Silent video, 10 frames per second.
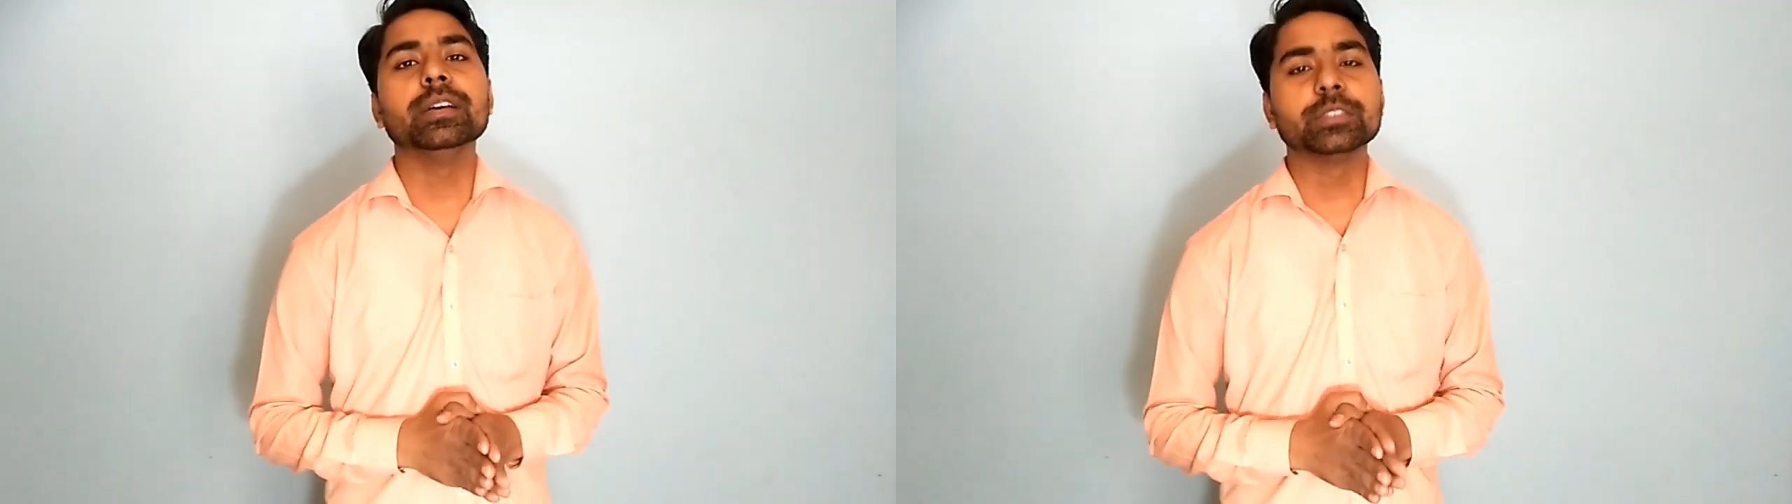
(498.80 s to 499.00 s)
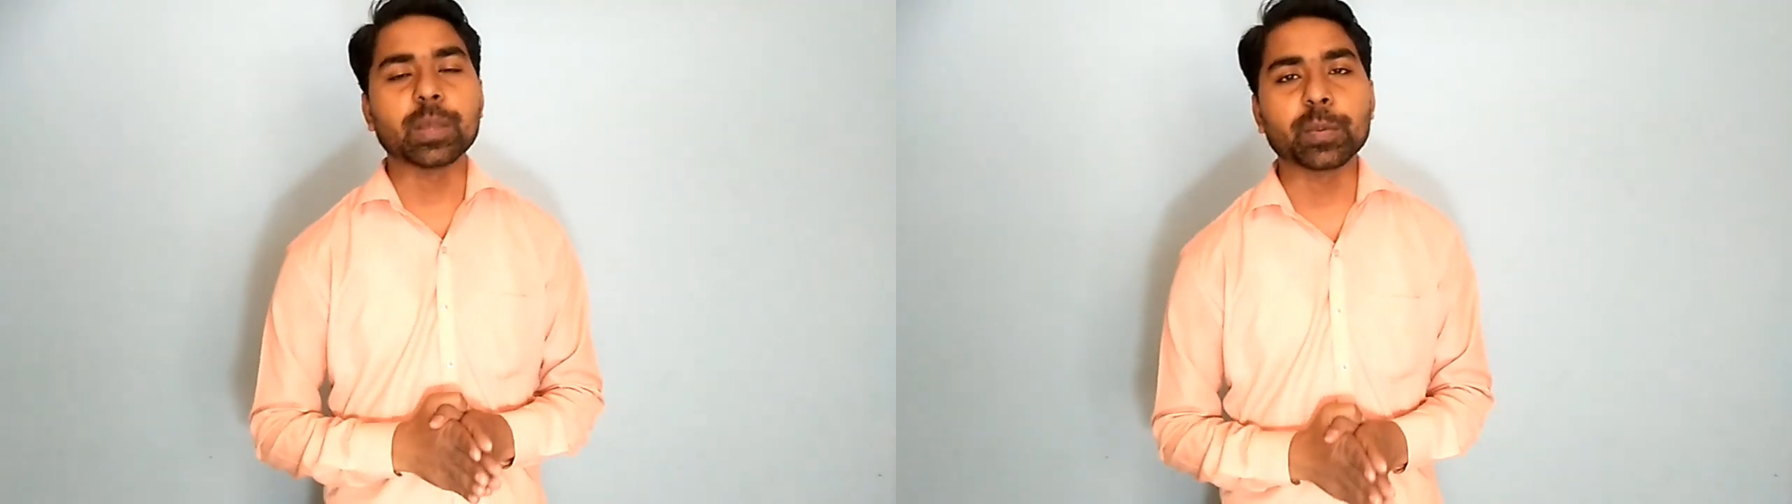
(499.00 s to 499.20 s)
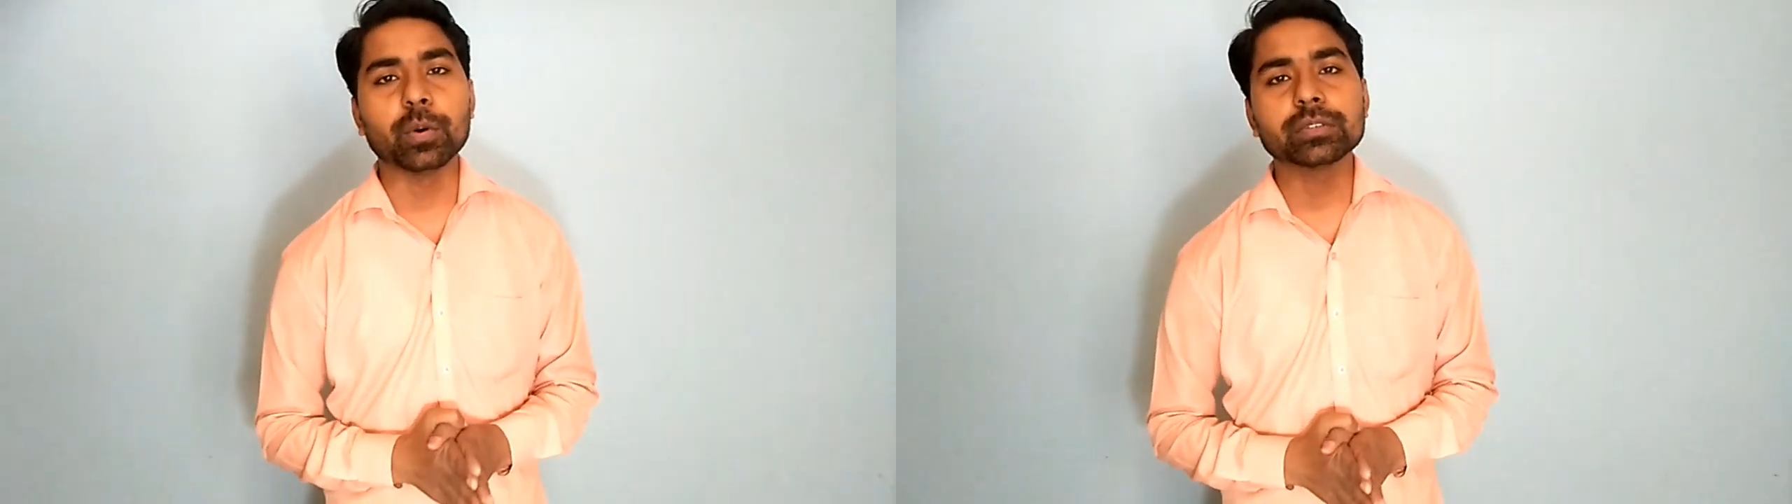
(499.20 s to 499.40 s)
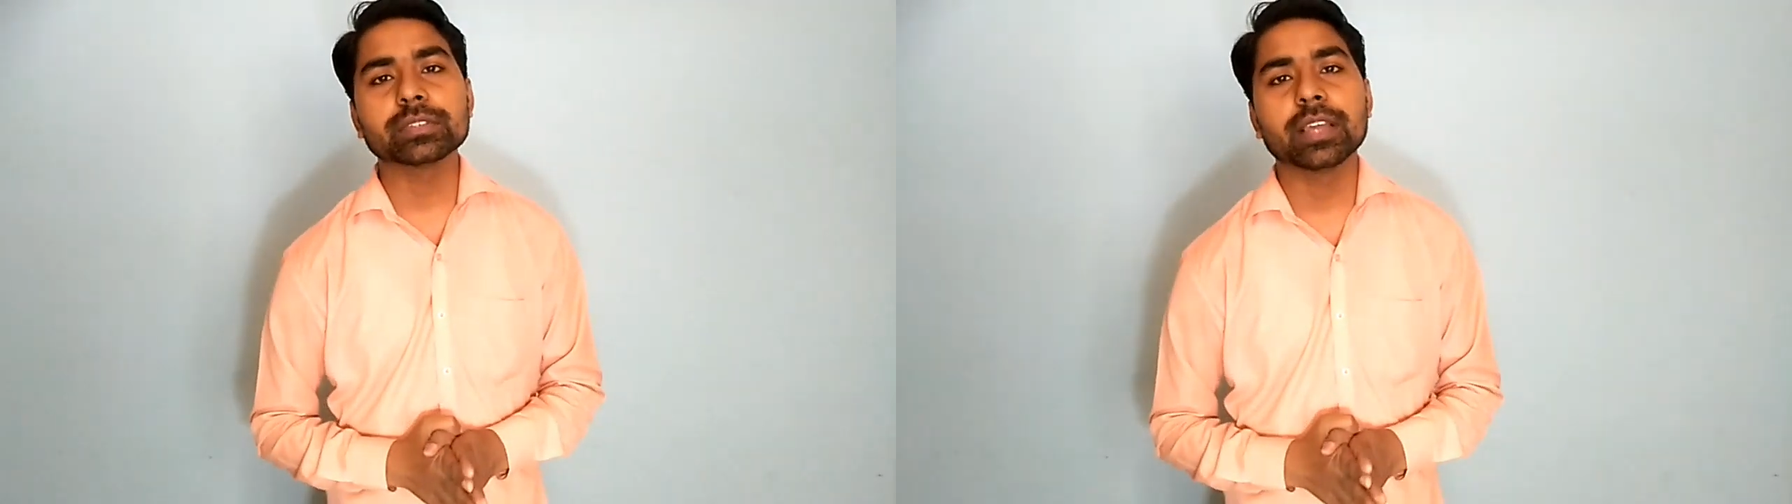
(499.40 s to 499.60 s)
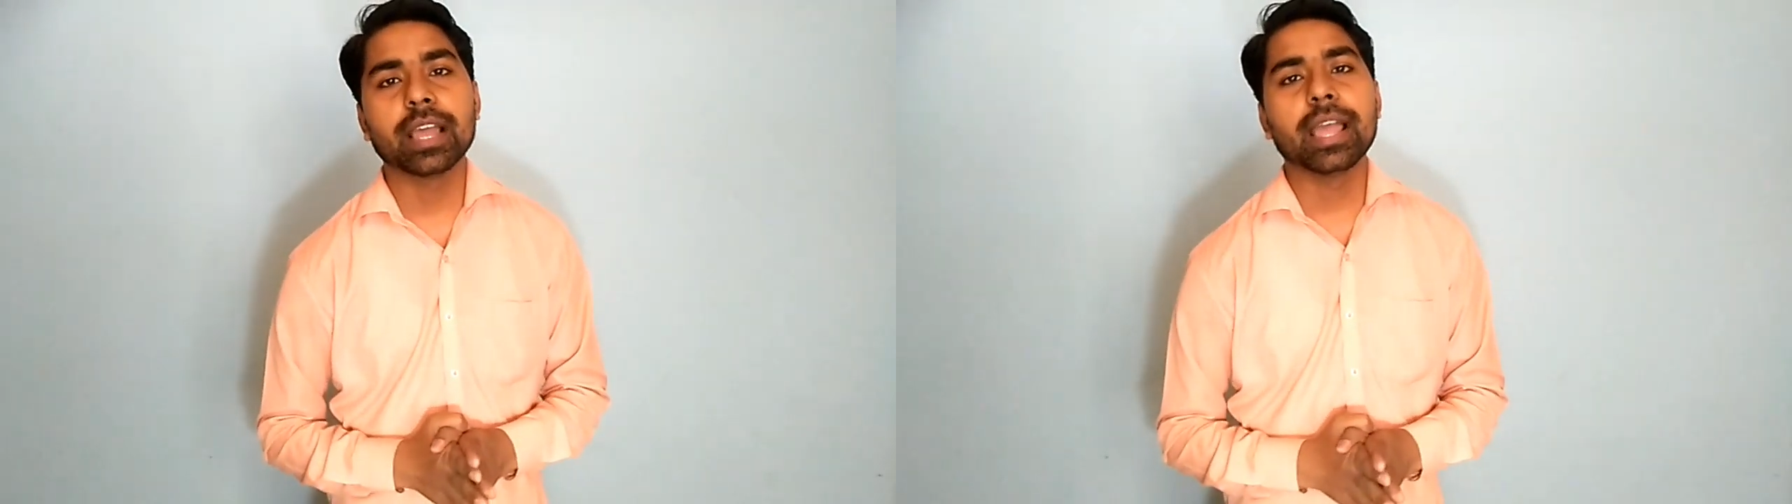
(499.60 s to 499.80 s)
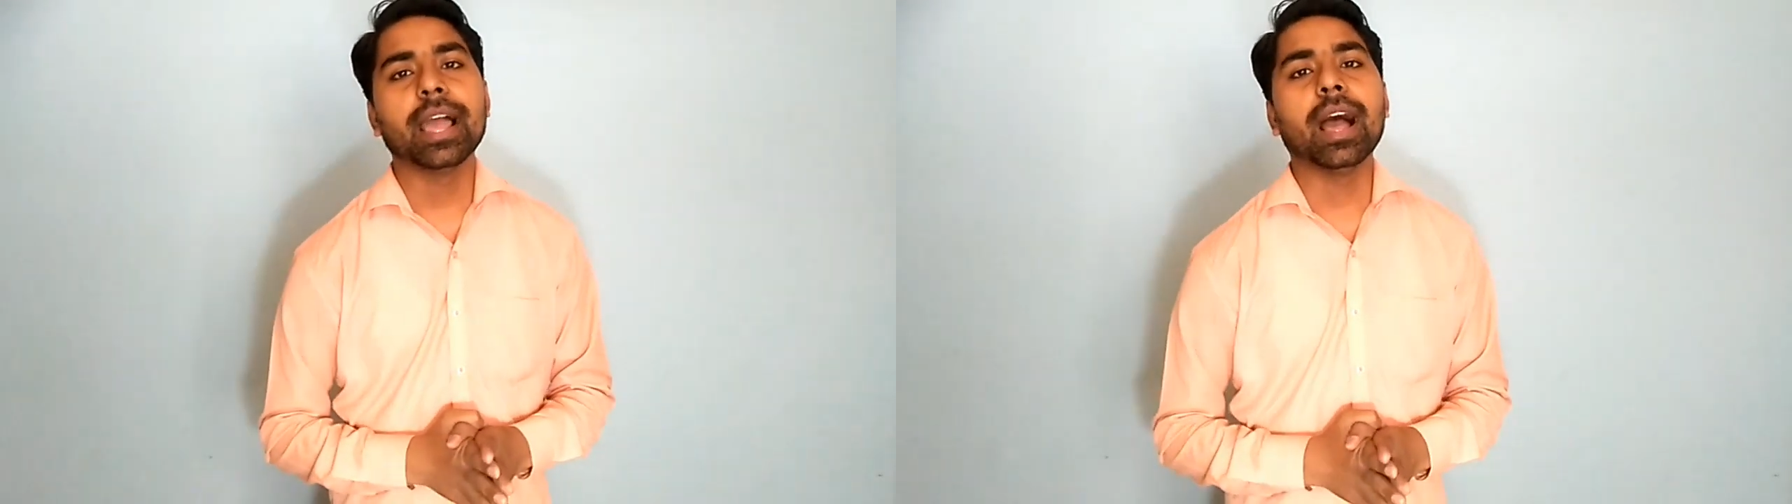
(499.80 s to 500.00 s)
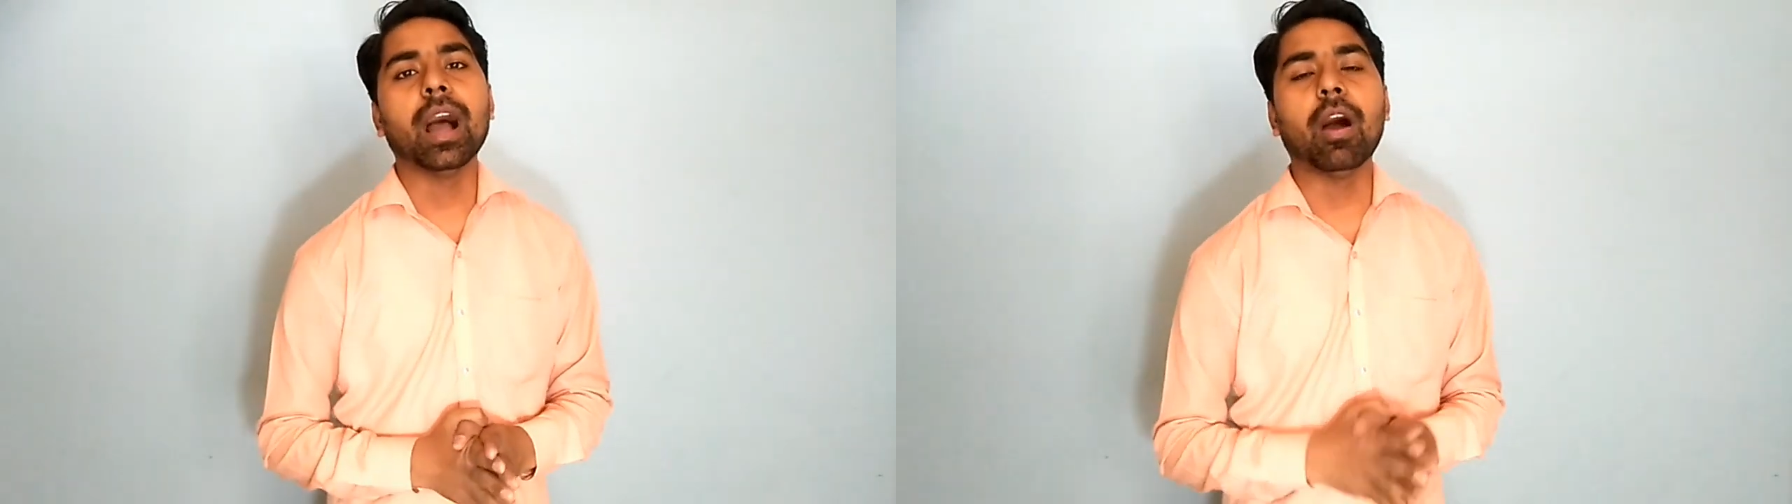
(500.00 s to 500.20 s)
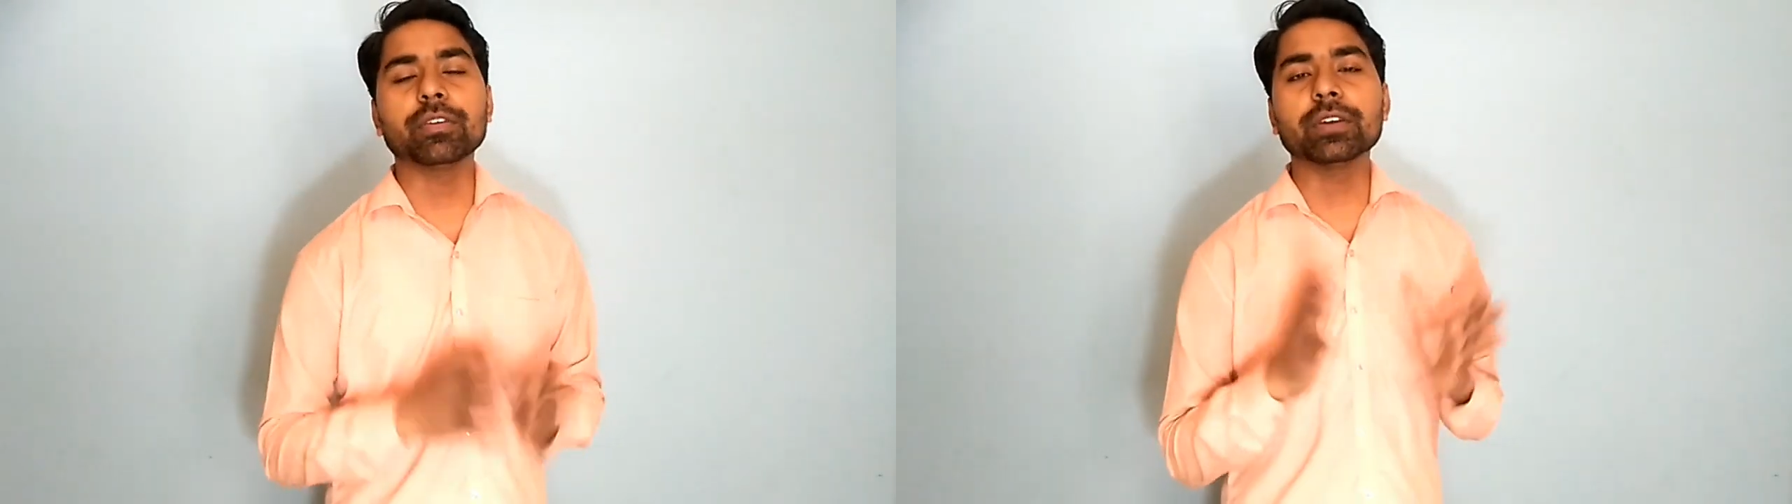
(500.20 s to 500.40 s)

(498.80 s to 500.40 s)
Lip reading: Suppose out